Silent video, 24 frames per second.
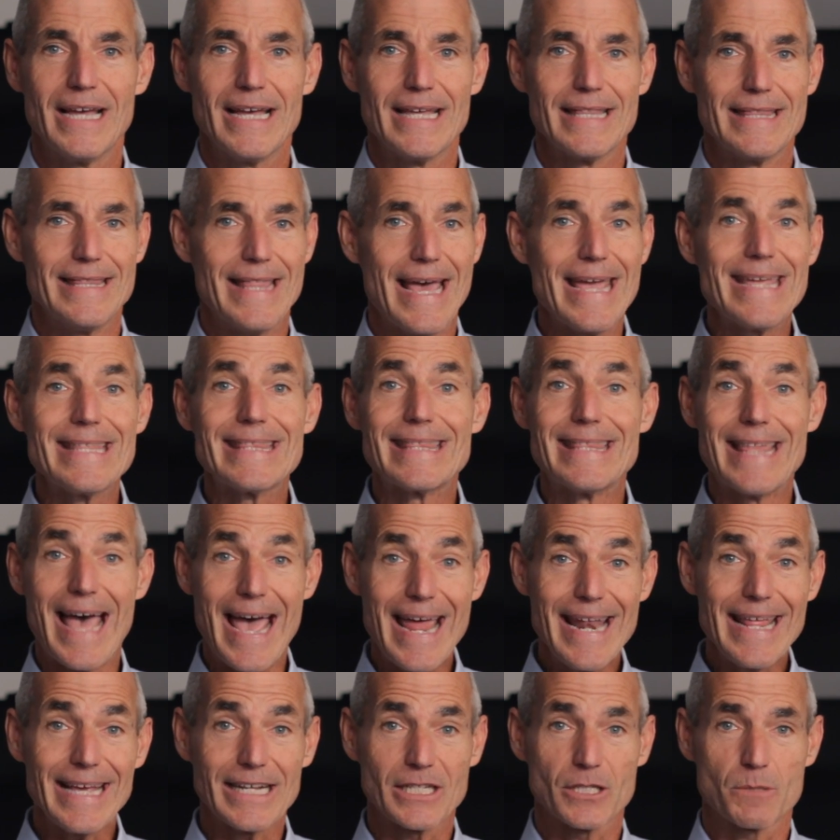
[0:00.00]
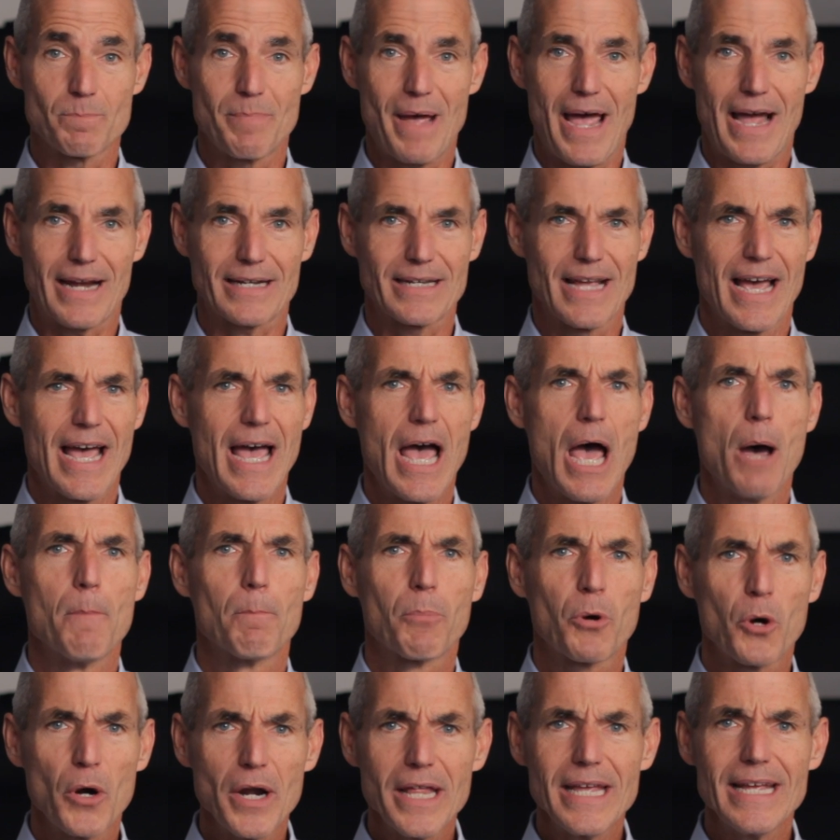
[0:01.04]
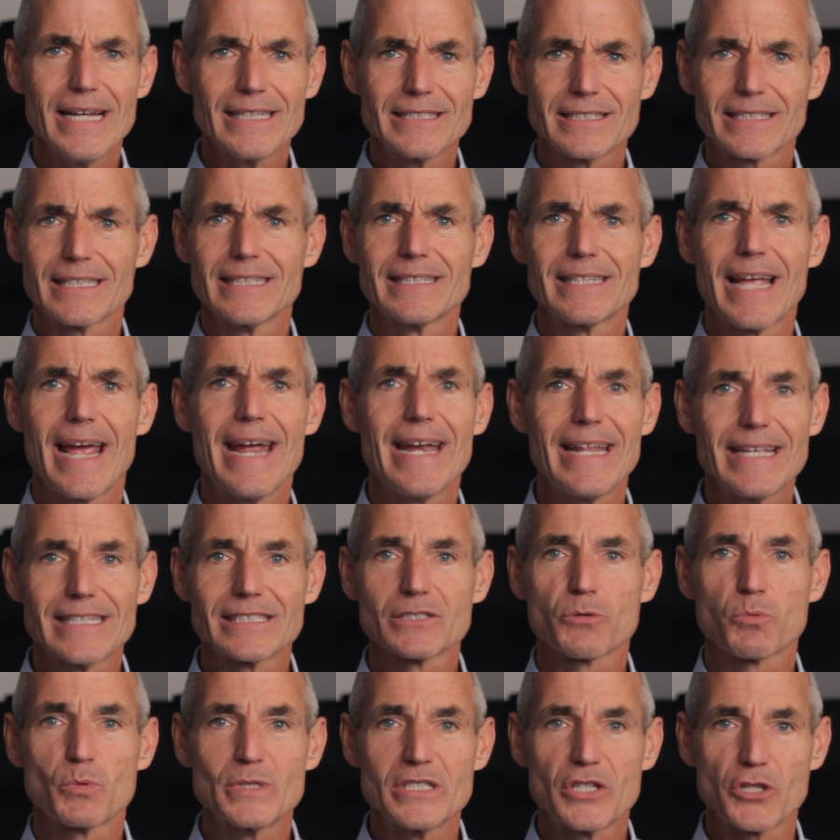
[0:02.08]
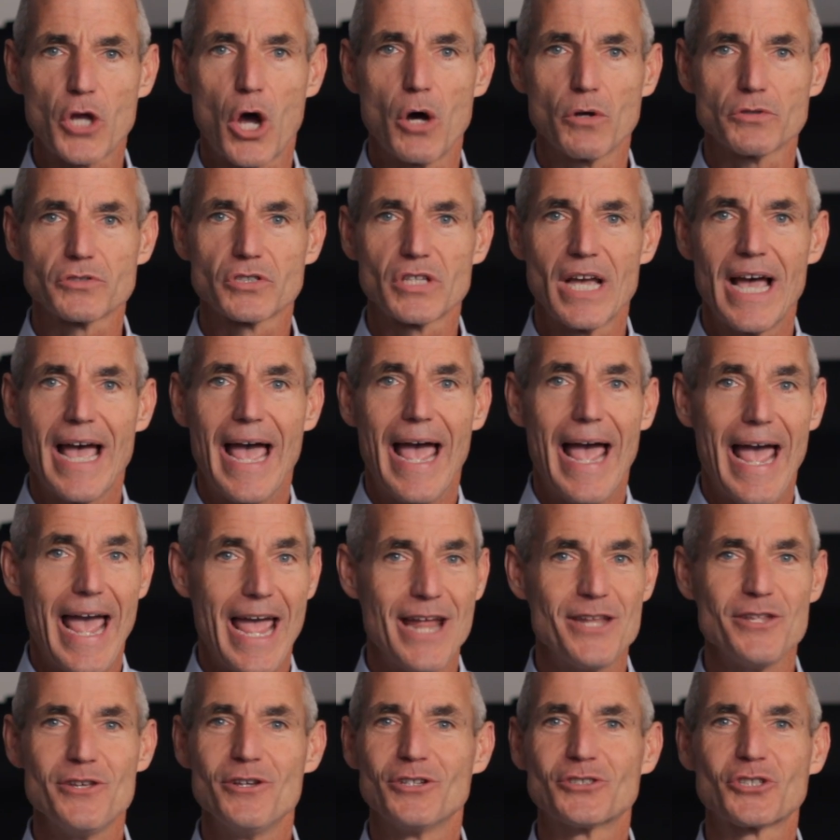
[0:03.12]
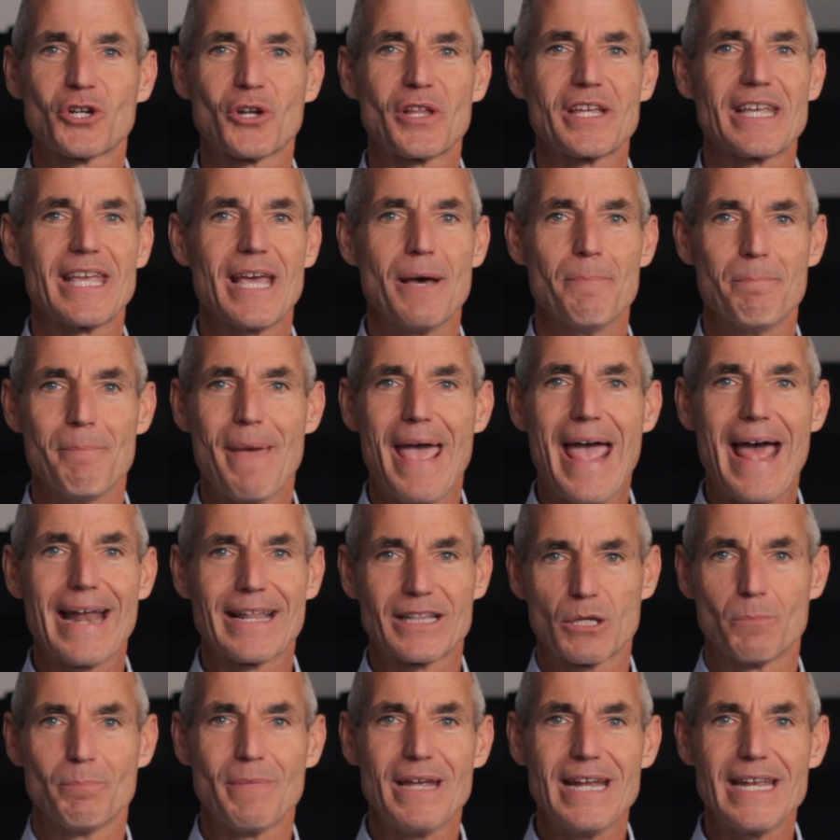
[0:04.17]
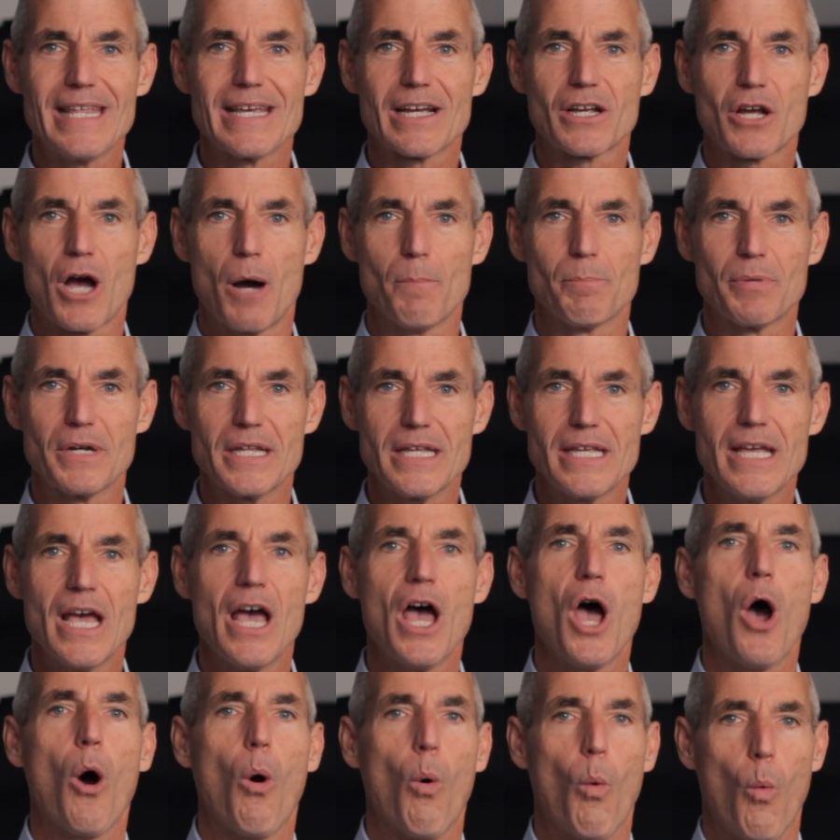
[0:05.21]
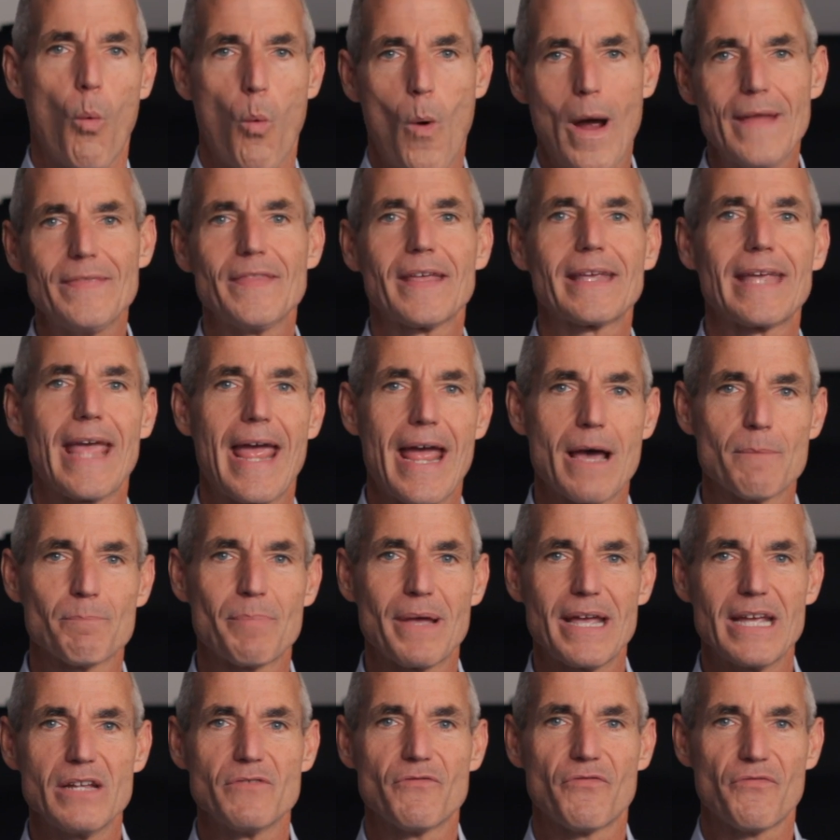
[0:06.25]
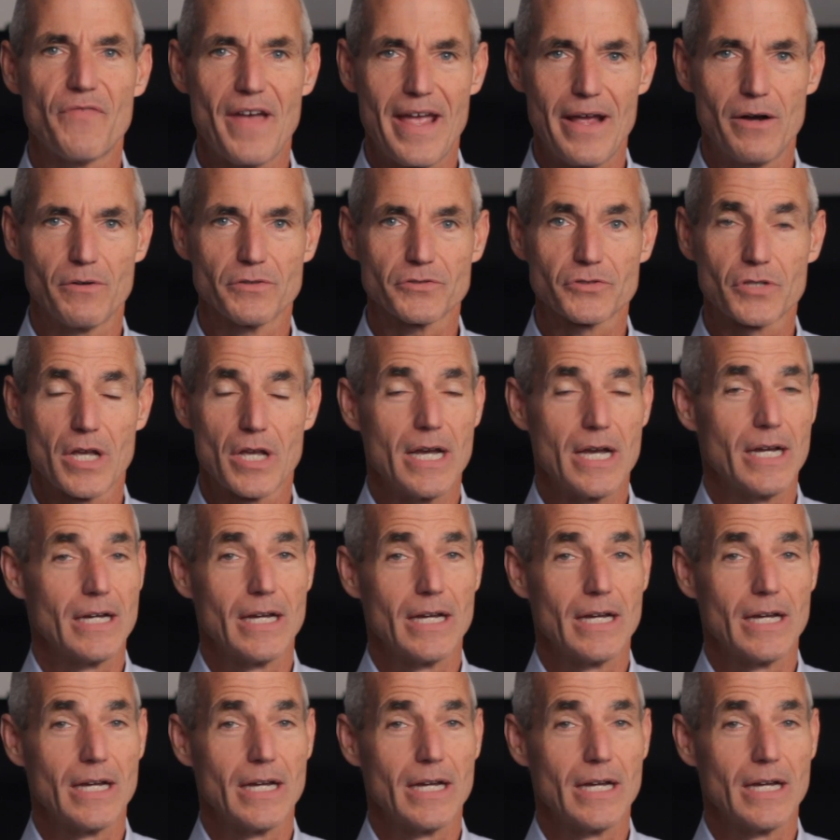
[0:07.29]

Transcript: They then expect pretty instantaneous results and usually get mad at the media company when the campaign fails.